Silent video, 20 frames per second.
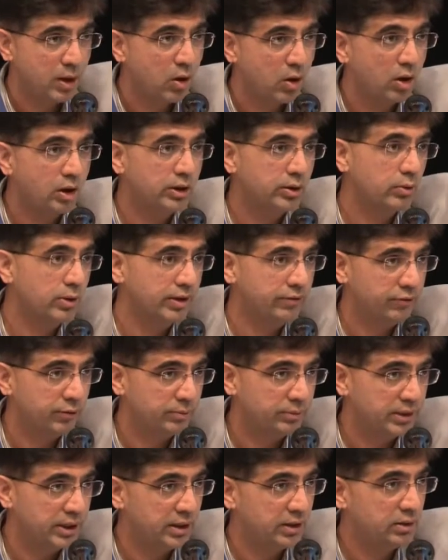all the way
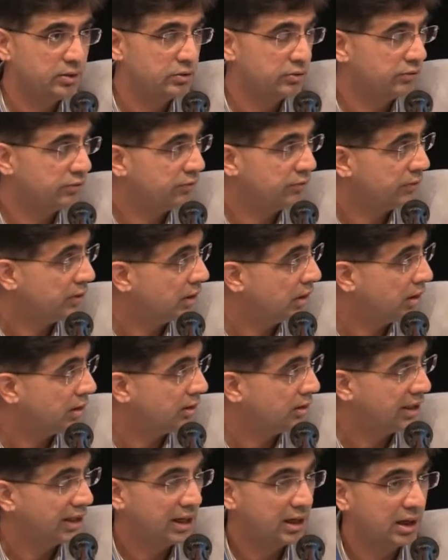from thin to
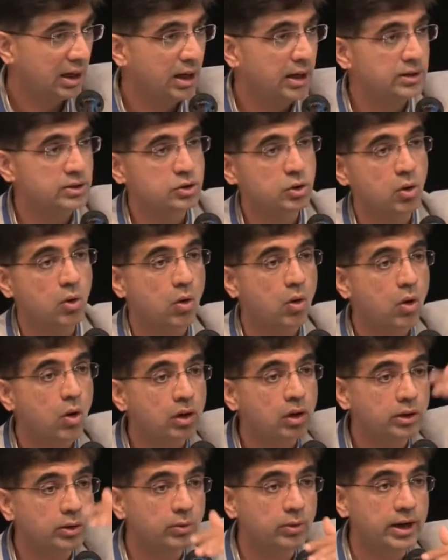thick clients,
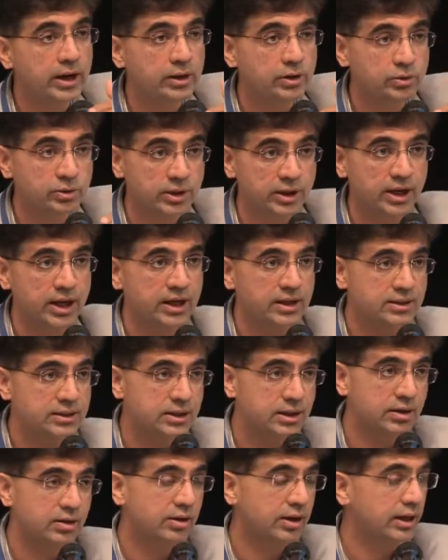all the way into the data
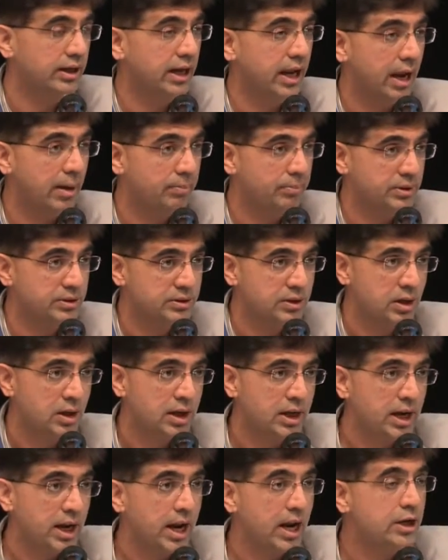center and campus,
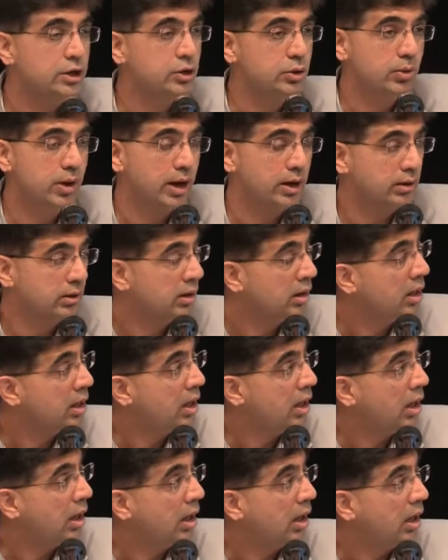end to end,
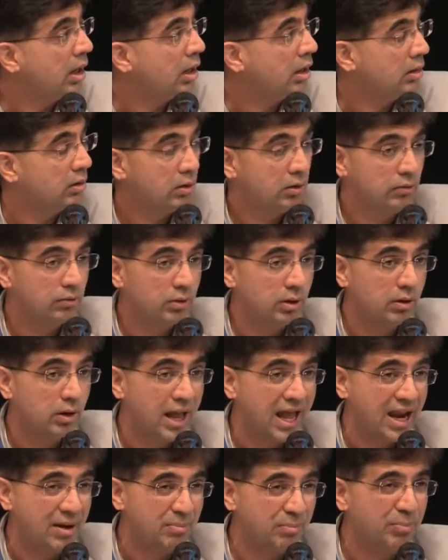
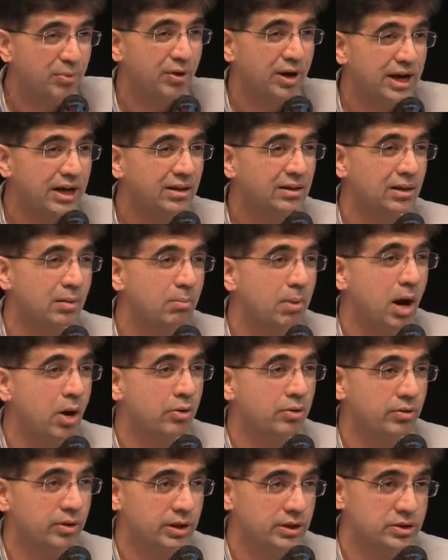and break the
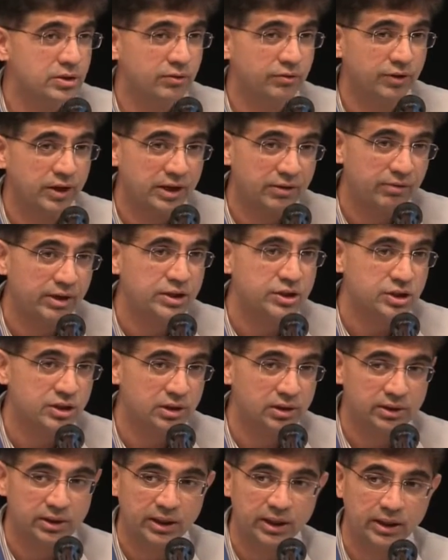boundaries of
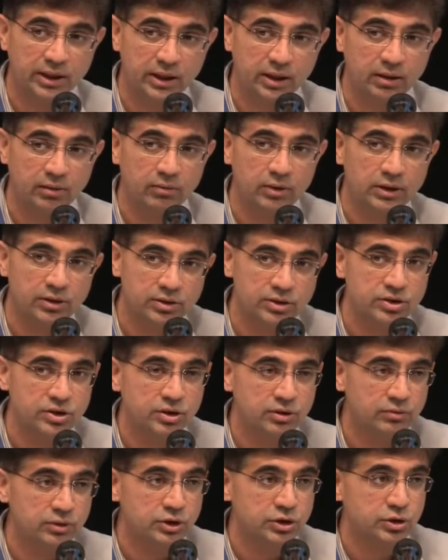conventional thinking, whether it's
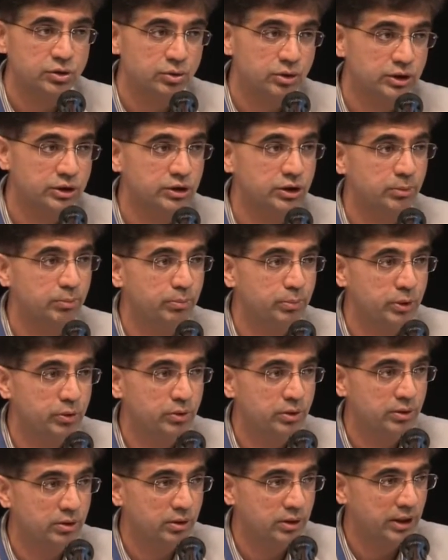server storage,
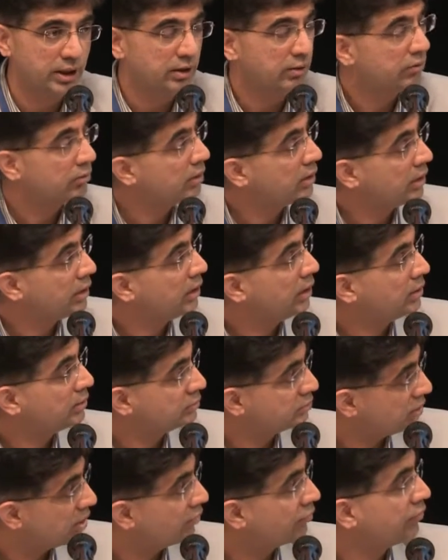computer,
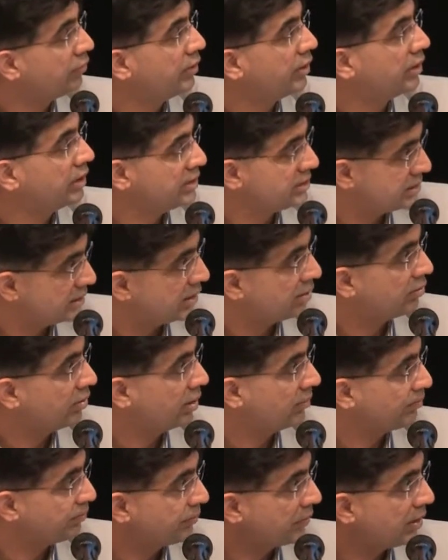networking, software, et
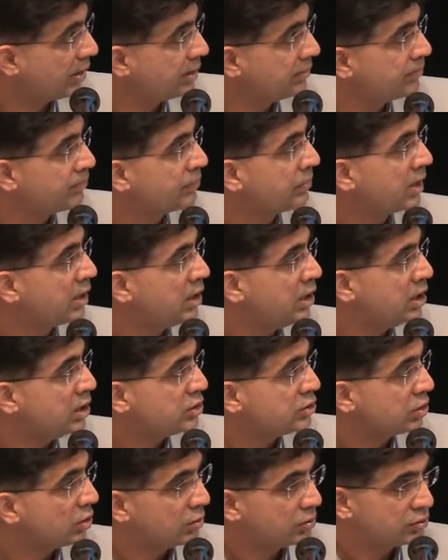cetera, right?
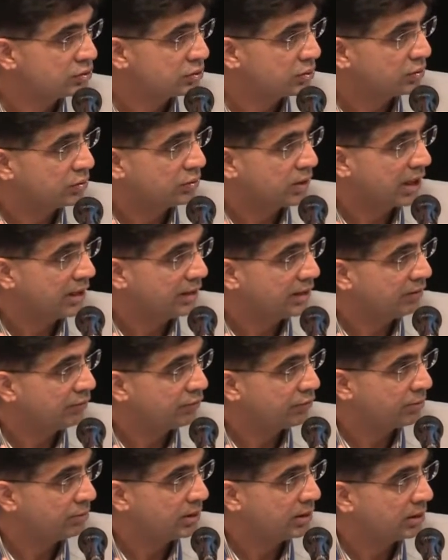So I think
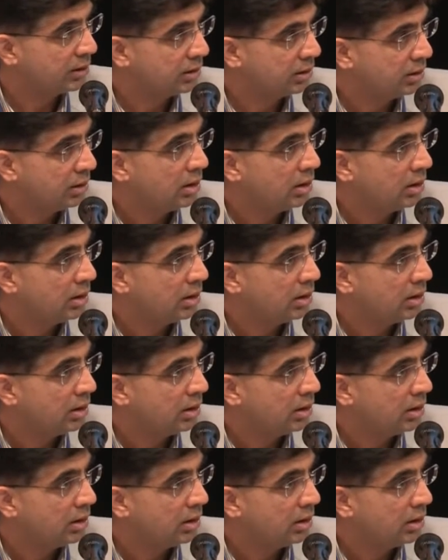from a